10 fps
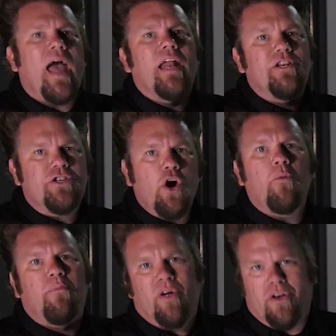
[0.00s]
and
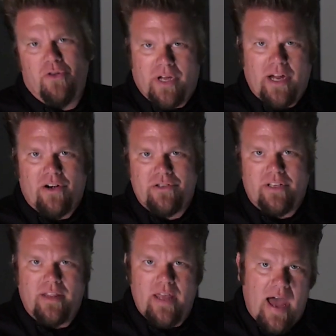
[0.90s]
don't put new gears
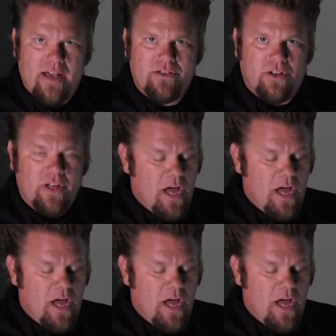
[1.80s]
in the axle.